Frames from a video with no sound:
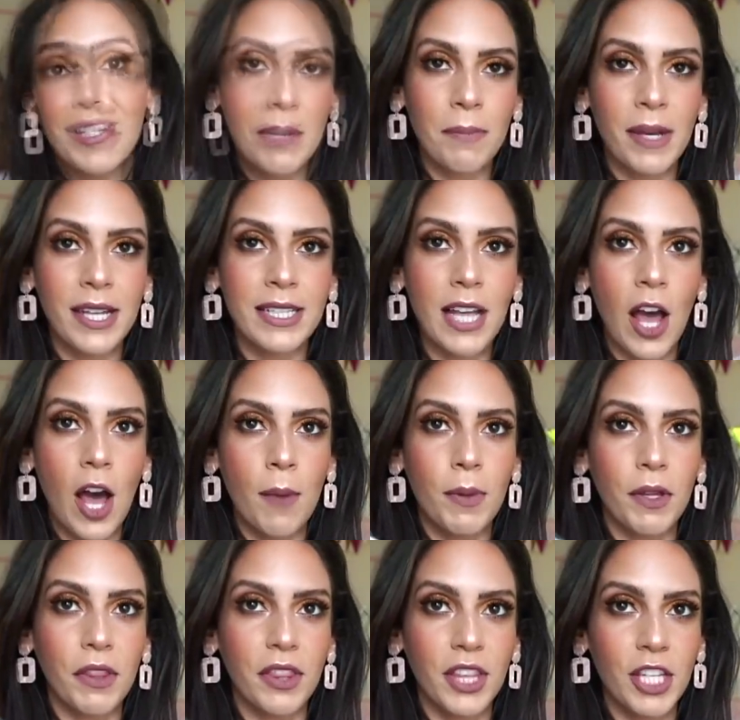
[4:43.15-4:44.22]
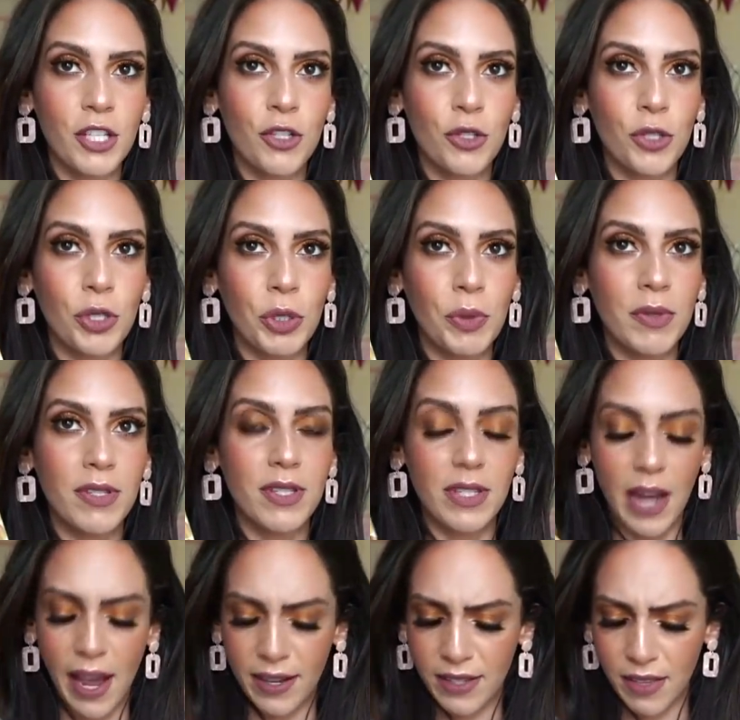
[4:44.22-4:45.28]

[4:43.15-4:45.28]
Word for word: And picked up these two snacks.